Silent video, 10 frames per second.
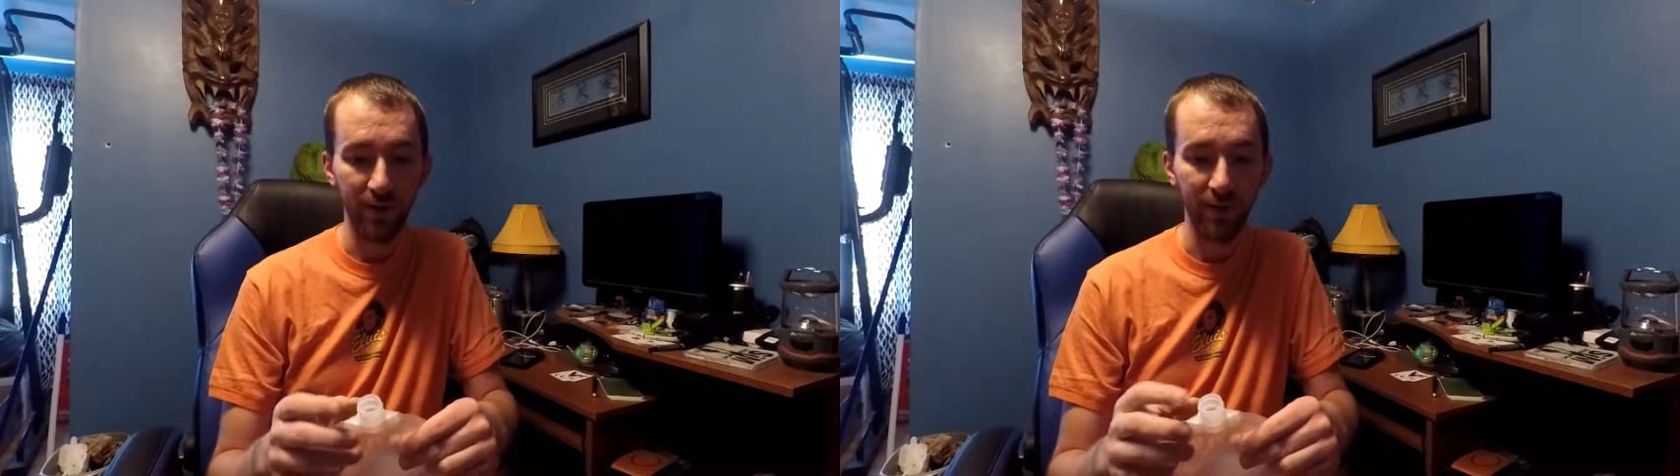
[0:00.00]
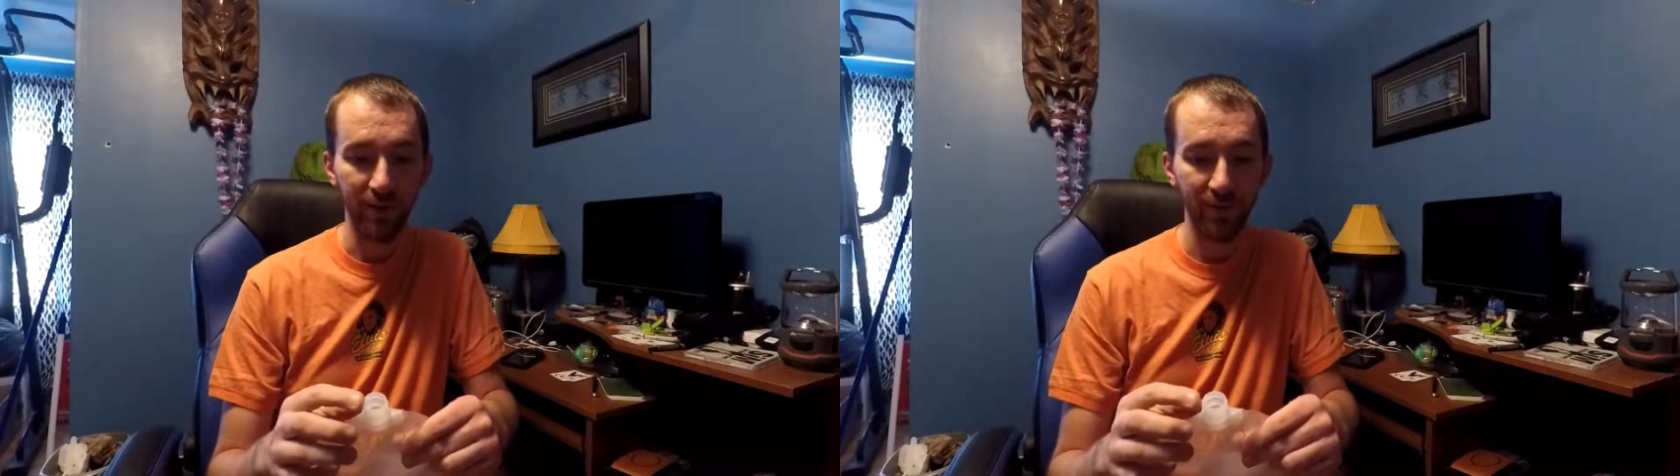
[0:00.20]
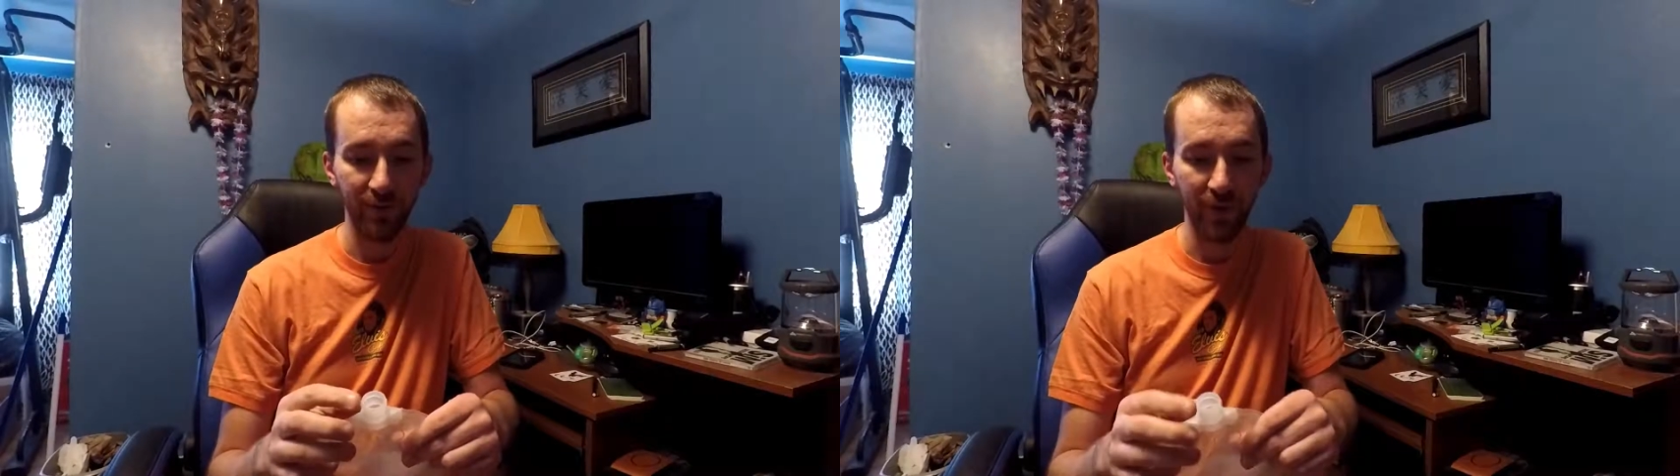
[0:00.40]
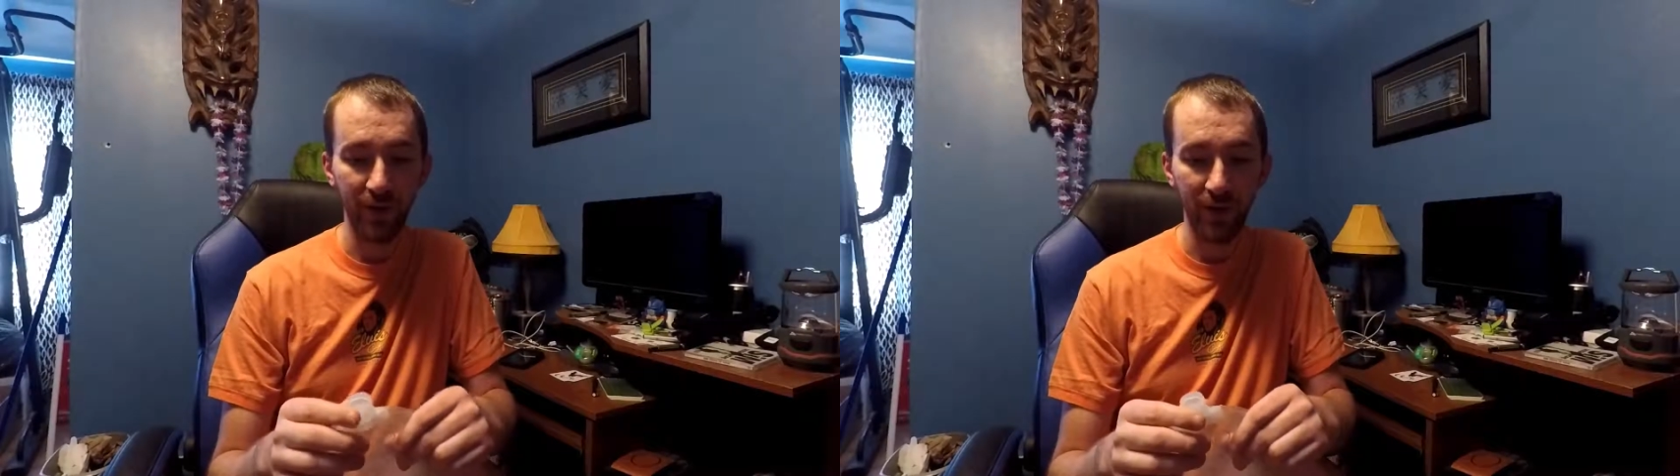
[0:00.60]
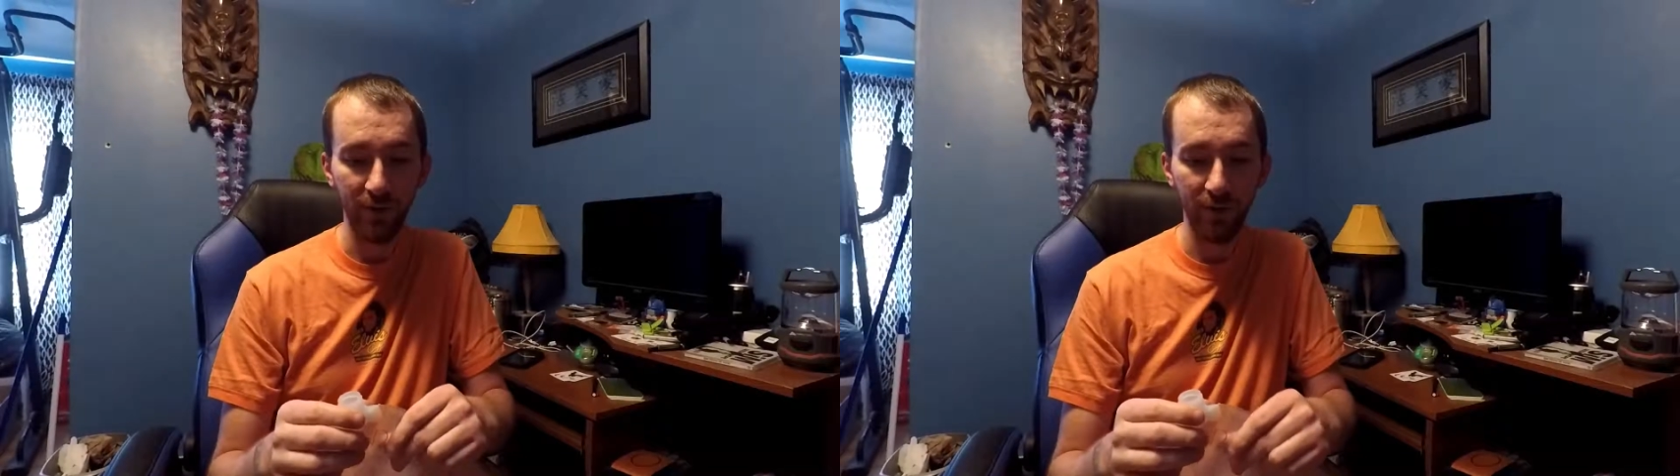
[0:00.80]
This is very
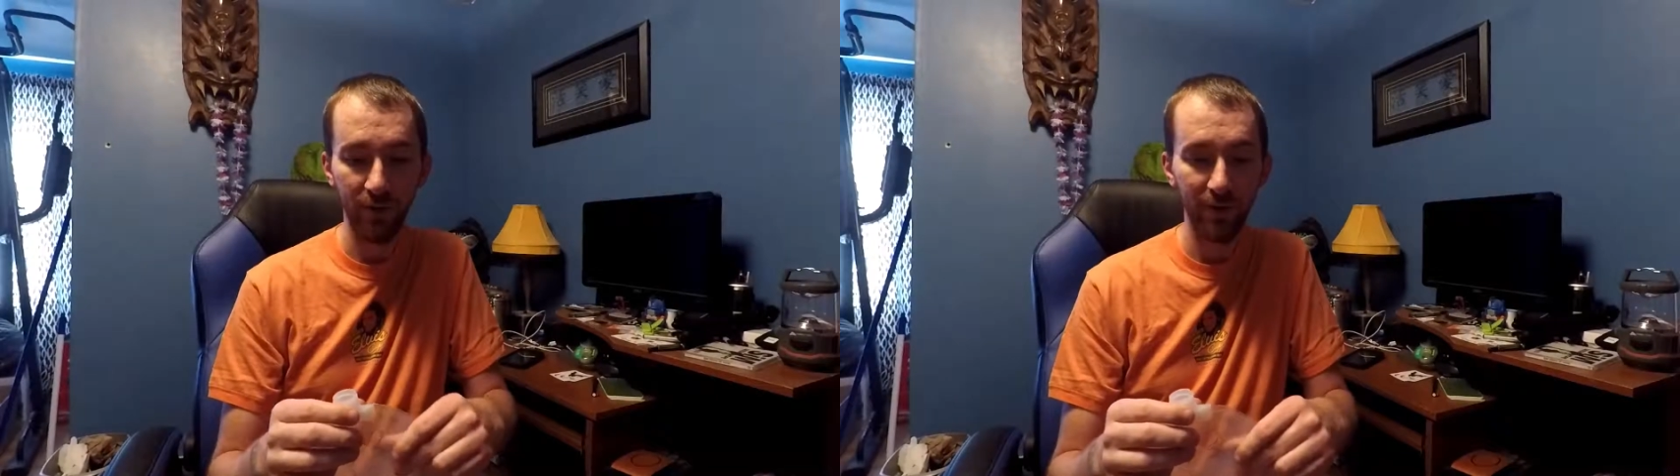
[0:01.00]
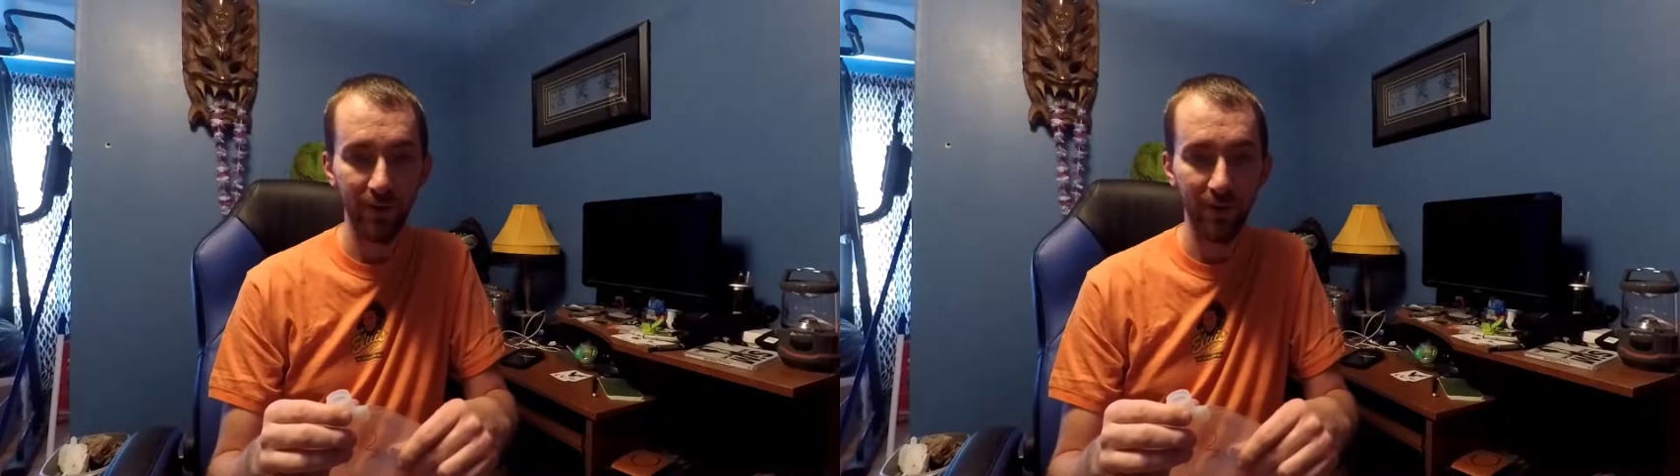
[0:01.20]
different,